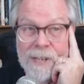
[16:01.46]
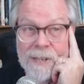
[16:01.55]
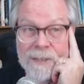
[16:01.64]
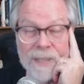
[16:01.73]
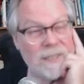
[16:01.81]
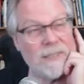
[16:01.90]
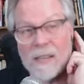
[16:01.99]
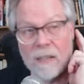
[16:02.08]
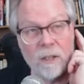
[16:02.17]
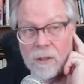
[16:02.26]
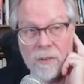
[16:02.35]
That's not a
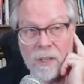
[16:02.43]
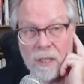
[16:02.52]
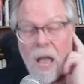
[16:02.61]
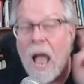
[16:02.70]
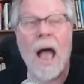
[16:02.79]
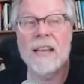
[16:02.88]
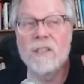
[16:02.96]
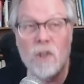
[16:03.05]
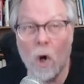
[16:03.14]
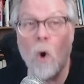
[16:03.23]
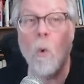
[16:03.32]
good thing. I
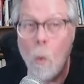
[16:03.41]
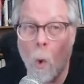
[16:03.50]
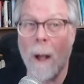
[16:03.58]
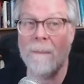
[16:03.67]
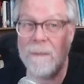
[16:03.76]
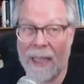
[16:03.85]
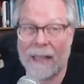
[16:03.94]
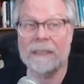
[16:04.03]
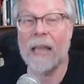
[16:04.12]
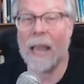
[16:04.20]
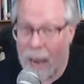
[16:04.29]
don't want that
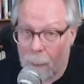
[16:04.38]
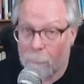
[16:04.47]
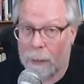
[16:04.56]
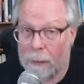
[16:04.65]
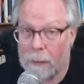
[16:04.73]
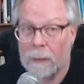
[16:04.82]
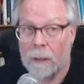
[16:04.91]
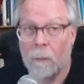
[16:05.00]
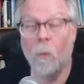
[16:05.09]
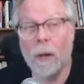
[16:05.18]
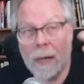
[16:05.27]
to happen
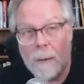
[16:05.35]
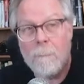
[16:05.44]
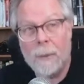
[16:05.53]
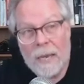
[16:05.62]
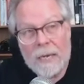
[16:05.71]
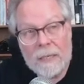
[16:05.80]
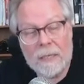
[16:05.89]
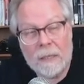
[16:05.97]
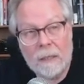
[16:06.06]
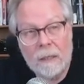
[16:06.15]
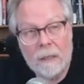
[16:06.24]
when I'm painting.
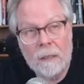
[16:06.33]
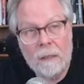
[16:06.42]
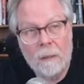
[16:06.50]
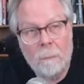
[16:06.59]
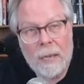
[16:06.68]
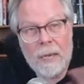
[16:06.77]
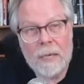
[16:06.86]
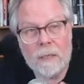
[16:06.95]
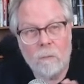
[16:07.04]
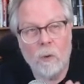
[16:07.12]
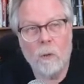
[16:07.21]
Paint
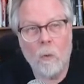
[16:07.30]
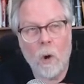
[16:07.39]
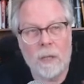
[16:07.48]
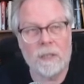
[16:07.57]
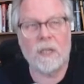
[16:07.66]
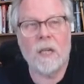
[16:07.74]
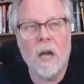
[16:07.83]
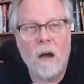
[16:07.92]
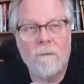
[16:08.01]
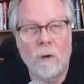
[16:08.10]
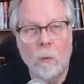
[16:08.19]
we want to
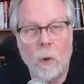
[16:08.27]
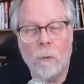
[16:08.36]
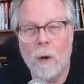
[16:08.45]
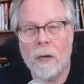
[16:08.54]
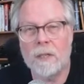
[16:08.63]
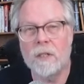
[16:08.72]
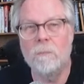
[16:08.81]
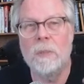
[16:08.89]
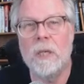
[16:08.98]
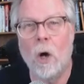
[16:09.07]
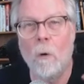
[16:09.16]
cover. We want it to
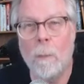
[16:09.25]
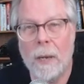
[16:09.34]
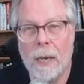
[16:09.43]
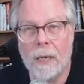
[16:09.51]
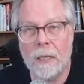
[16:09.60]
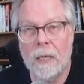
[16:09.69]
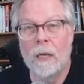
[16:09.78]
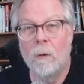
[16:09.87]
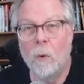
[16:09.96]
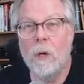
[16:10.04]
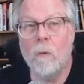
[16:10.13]
be opaque.
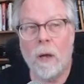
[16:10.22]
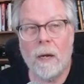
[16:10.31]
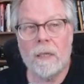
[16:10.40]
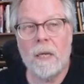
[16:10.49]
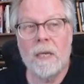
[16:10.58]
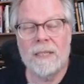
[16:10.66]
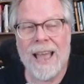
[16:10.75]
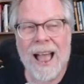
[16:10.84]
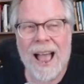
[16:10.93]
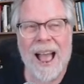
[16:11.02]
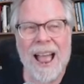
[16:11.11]
We want it to
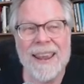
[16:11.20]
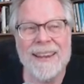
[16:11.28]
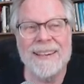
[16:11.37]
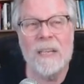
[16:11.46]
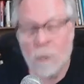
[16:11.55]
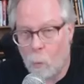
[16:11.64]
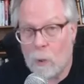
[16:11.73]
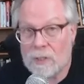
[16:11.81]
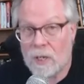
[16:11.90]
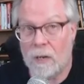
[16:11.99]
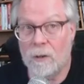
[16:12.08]
hide
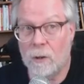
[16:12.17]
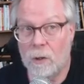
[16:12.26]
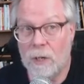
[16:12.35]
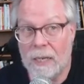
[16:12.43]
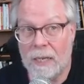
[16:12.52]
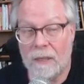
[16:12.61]
what's underneath.